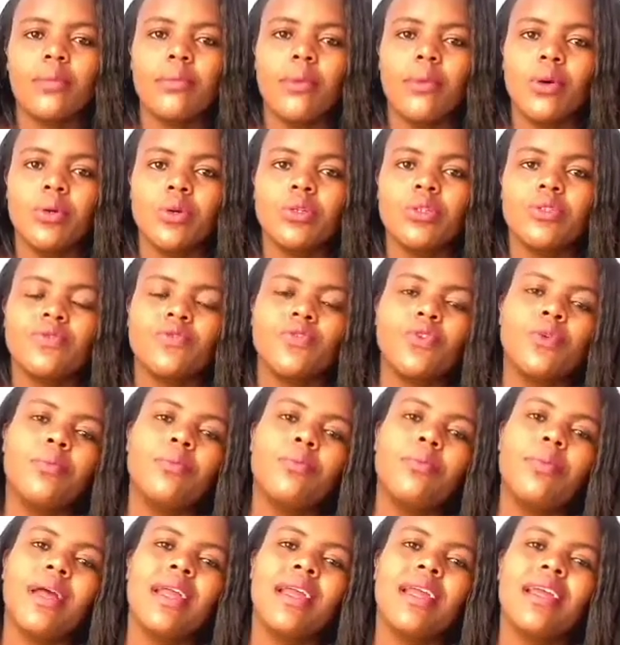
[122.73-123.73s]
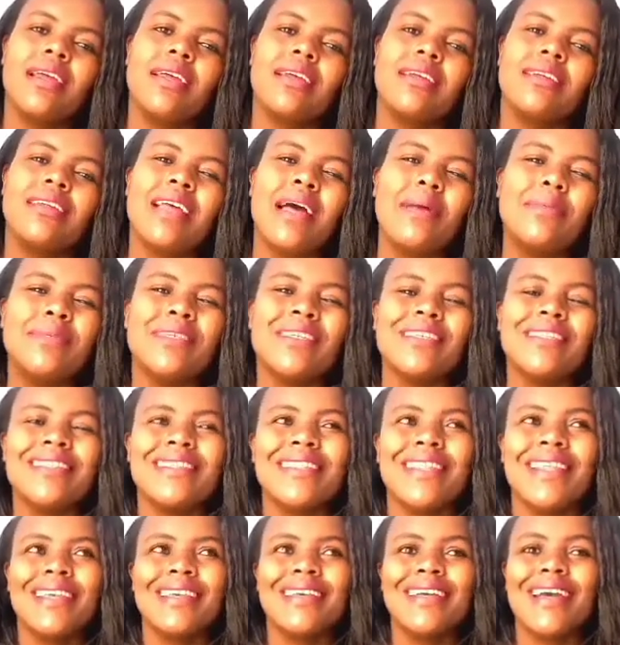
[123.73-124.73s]
about from I'm
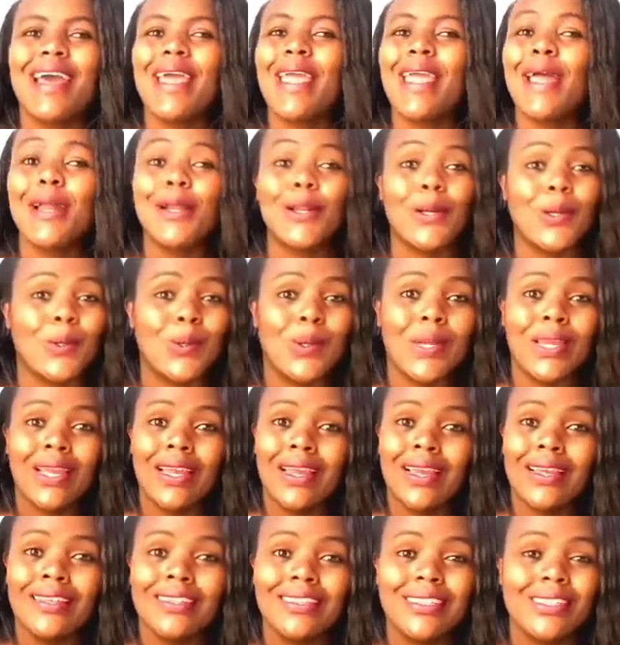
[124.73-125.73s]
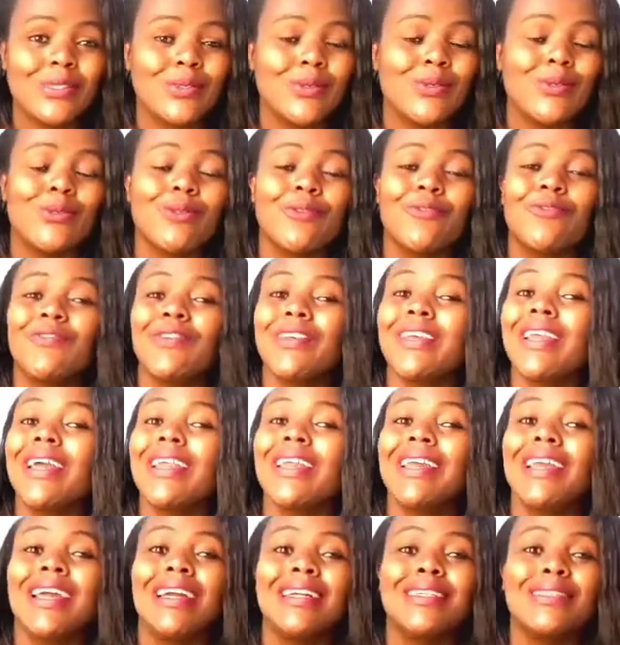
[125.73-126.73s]
just like a young lawyer, just also
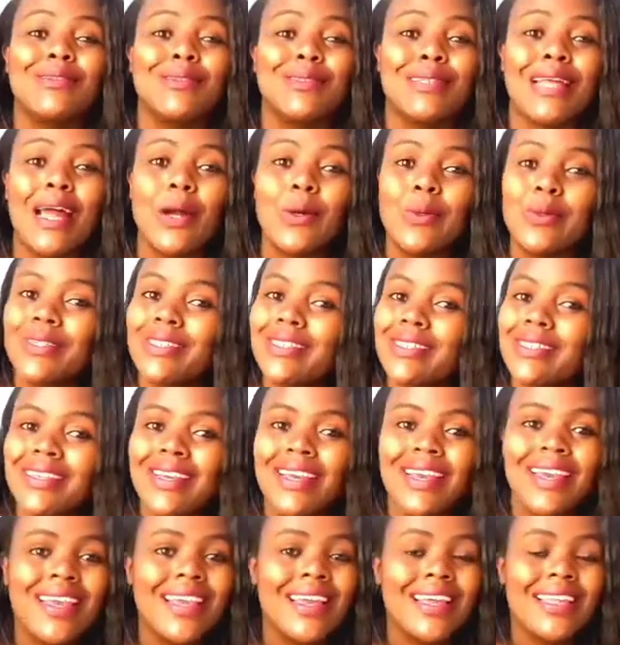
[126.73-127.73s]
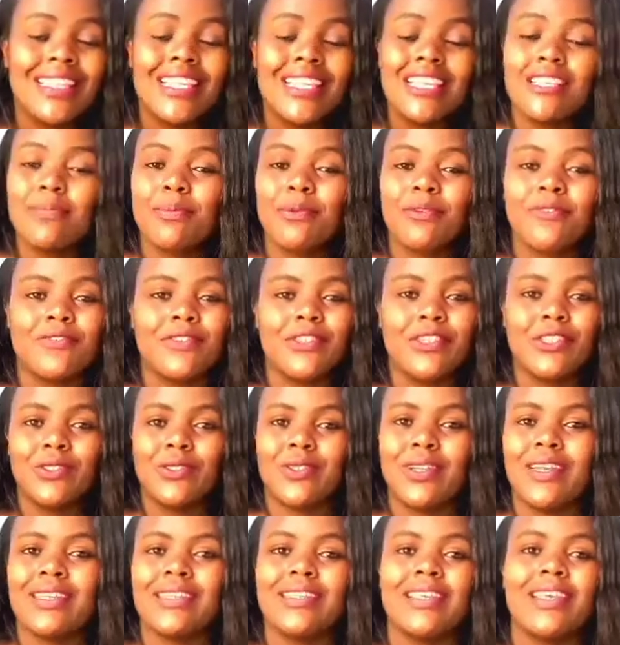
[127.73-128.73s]
figuring out this
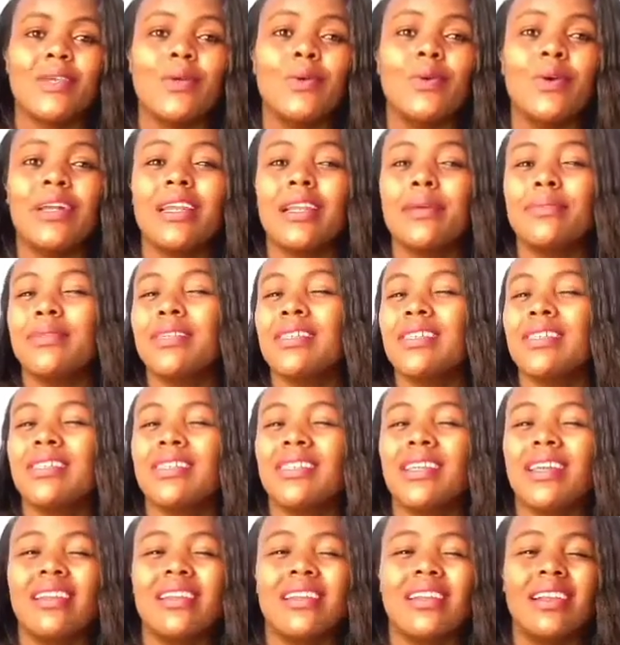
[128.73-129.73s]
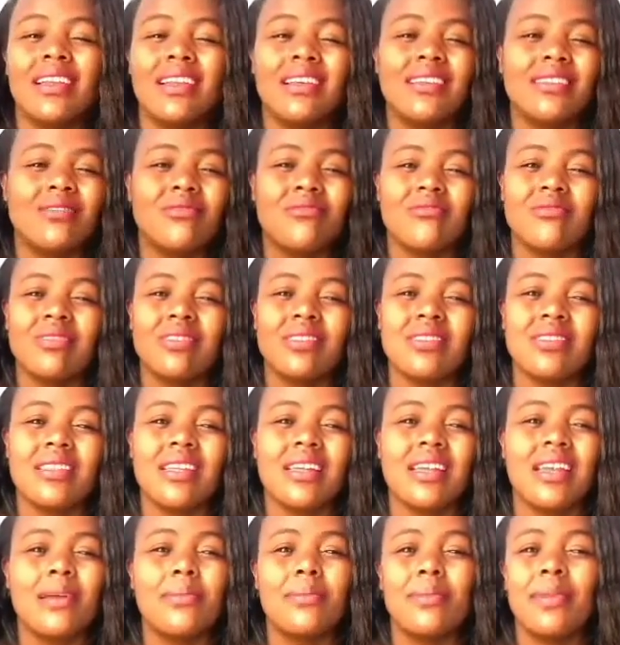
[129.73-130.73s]
profession as I go, and I'm just sharing lessons
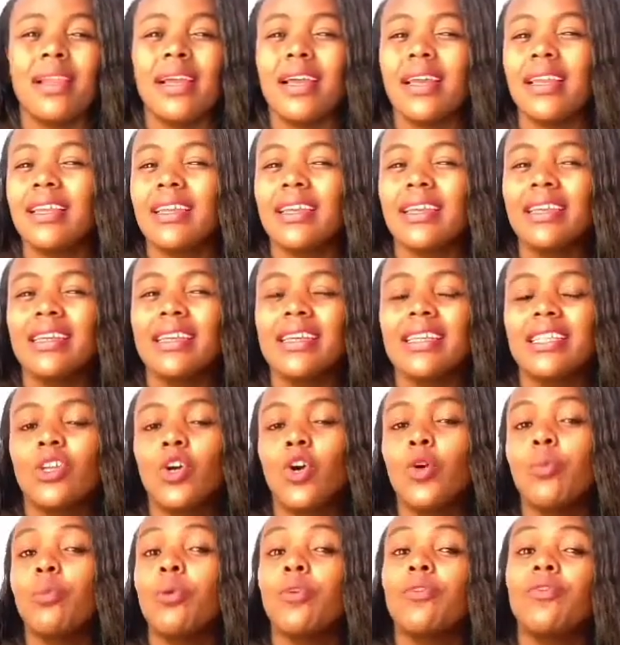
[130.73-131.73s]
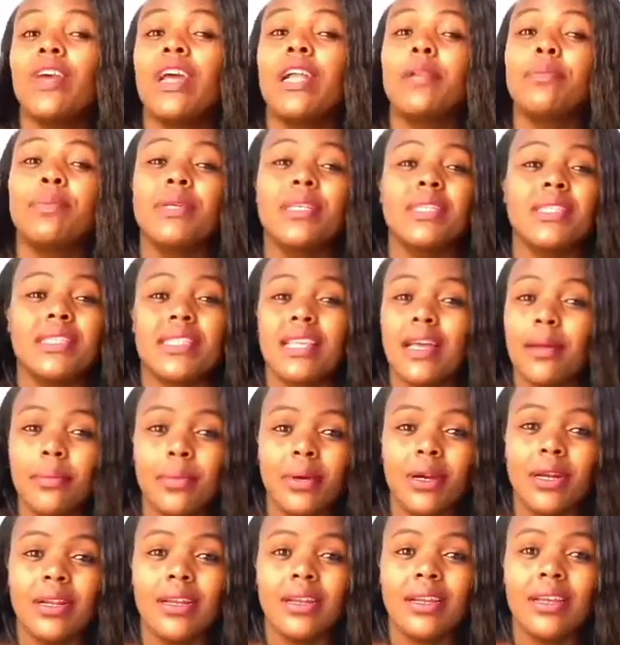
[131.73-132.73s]
that I'm learning in the hope of helping
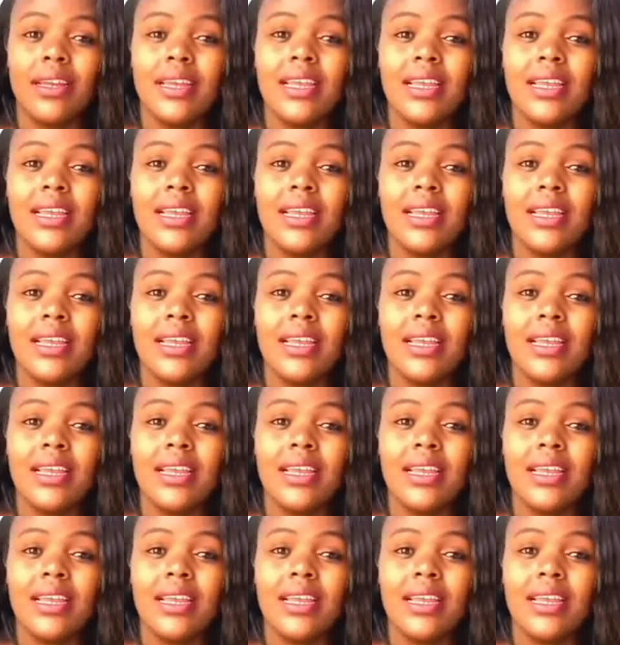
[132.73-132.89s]
someone.